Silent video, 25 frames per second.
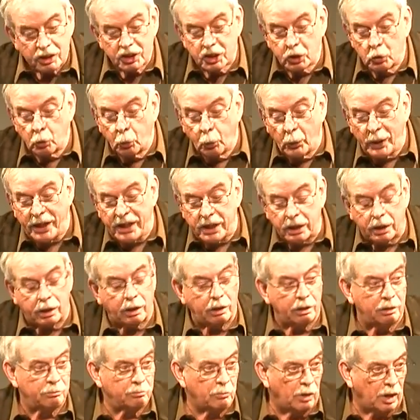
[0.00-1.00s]
The
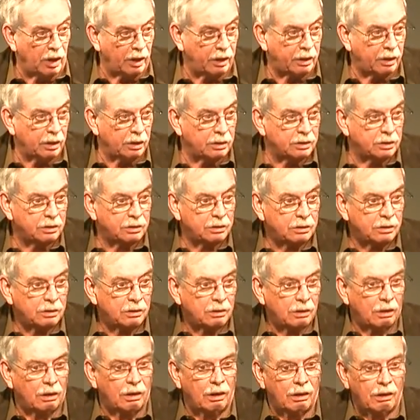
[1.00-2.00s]
weak in markets
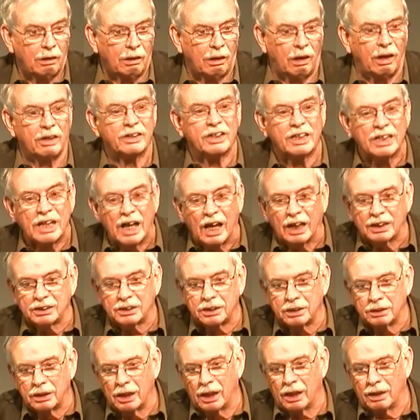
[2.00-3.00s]
are the
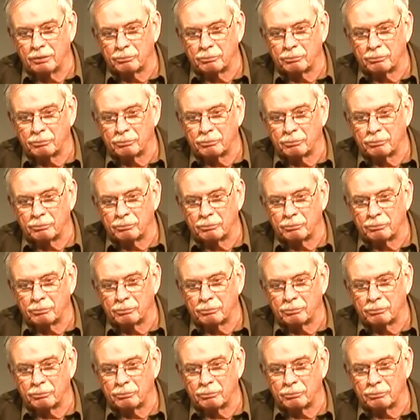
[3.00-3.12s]
99%.